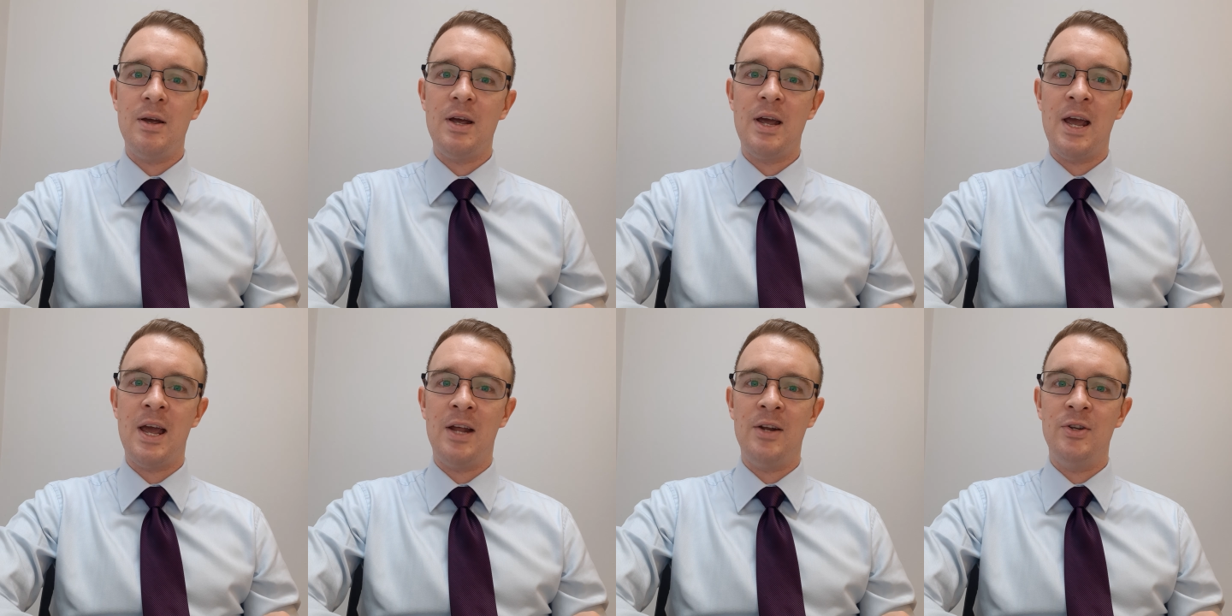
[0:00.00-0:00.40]

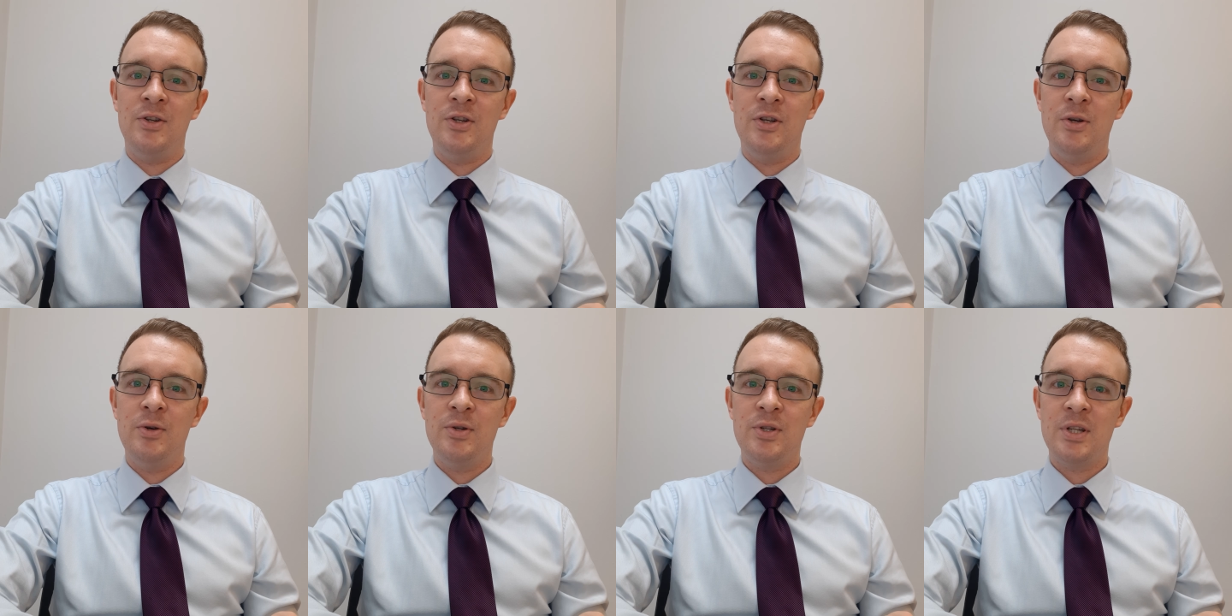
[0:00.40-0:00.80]
and
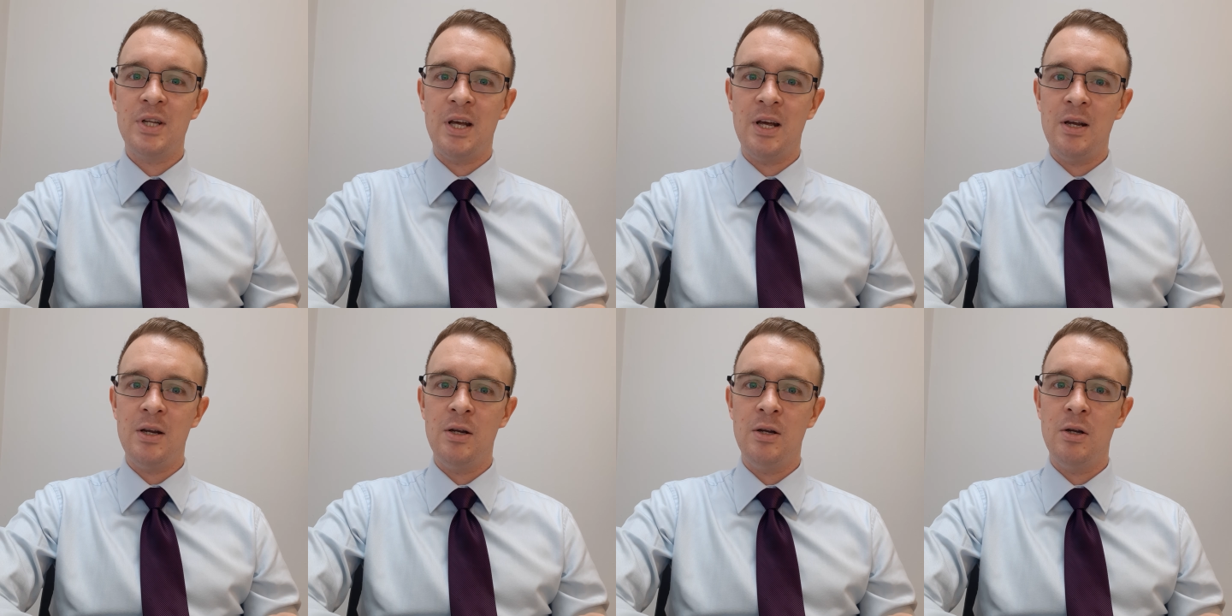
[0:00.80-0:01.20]
you
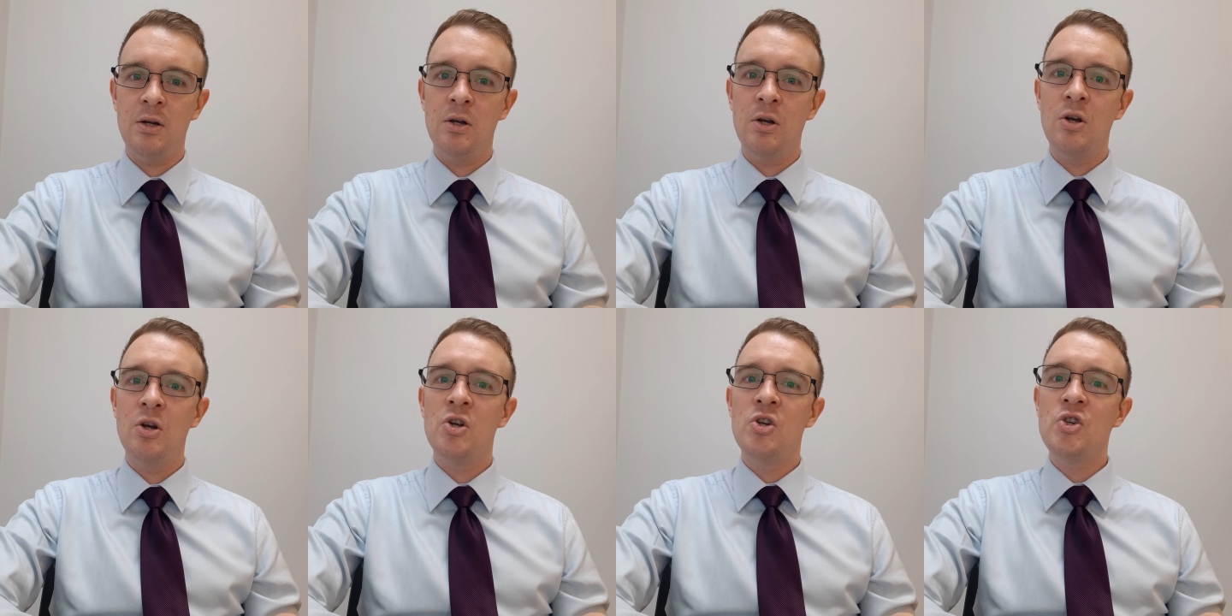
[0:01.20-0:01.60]
say,
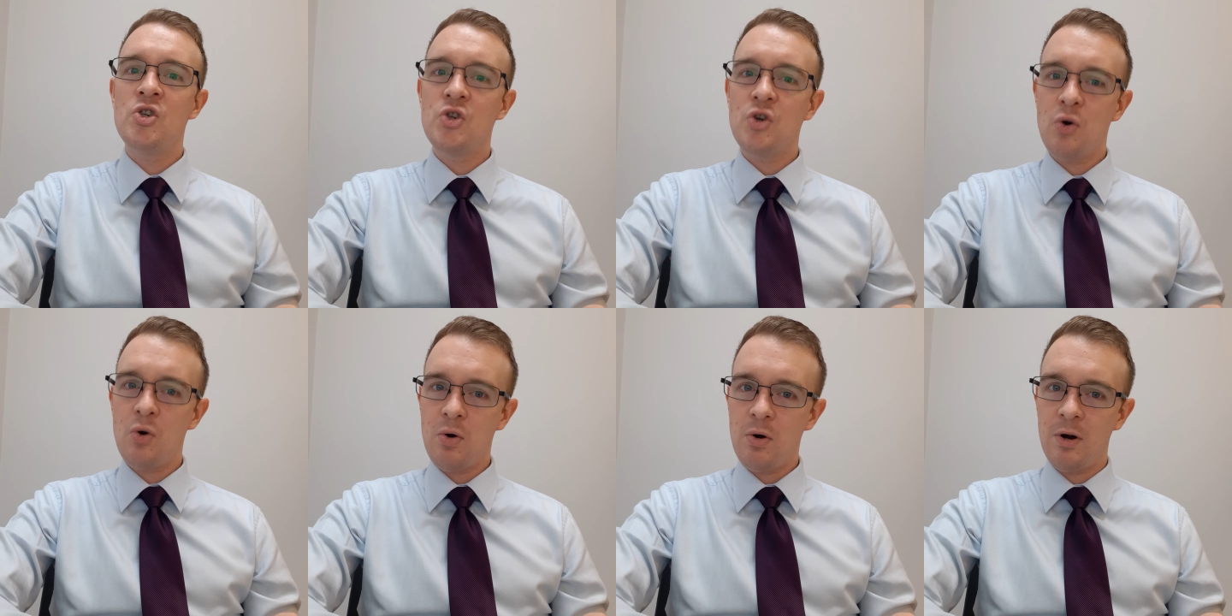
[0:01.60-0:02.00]

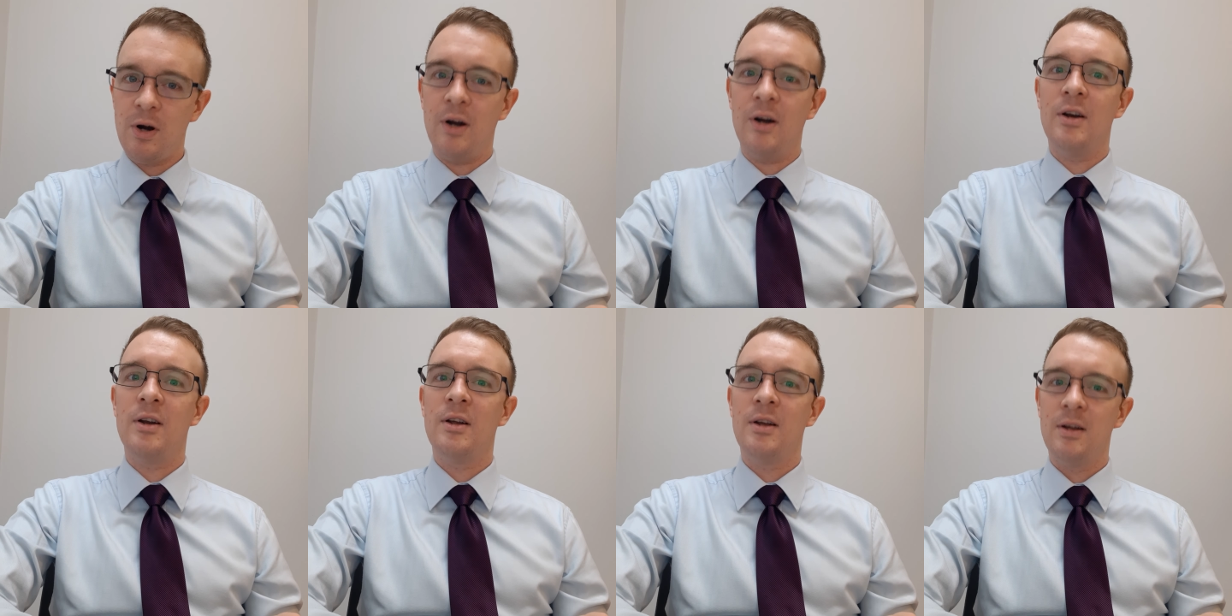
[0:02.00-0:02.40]

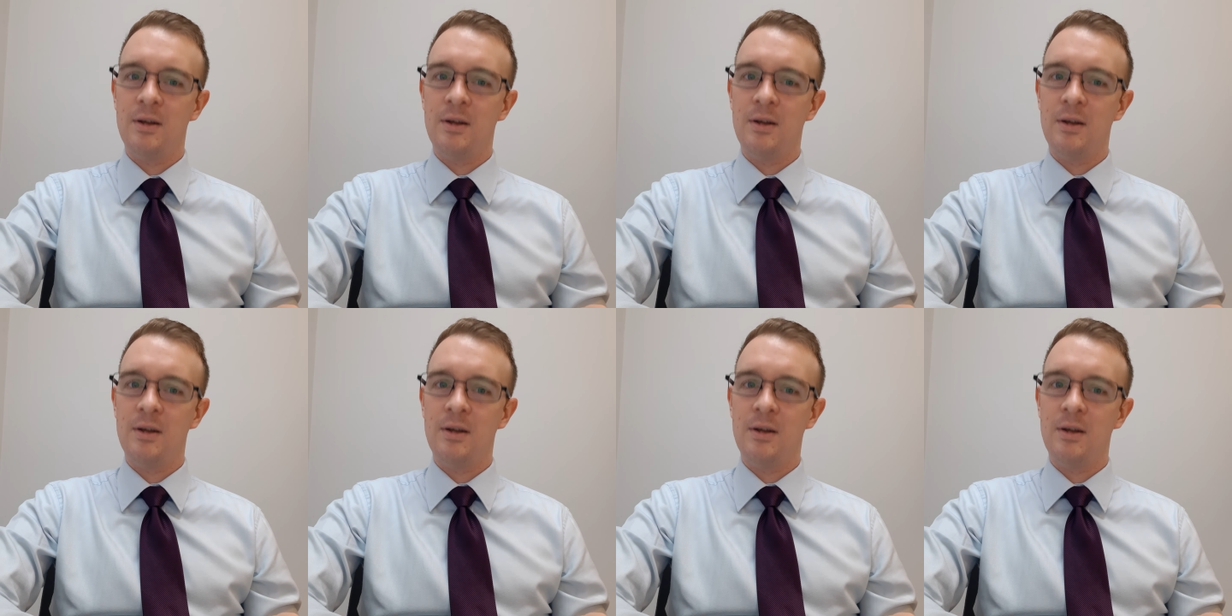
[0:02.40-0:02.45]
"Sure,